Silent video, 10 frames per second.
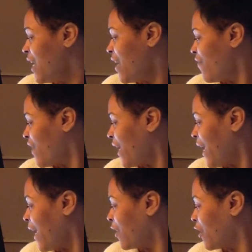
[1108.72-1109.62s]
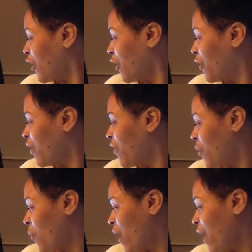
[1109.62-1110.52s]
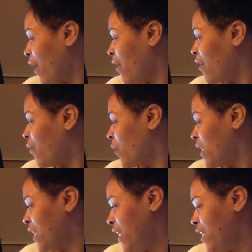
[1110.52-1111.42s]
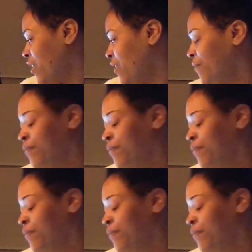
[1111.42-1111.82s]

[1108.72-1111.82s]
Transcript: If they can't learn the way we teach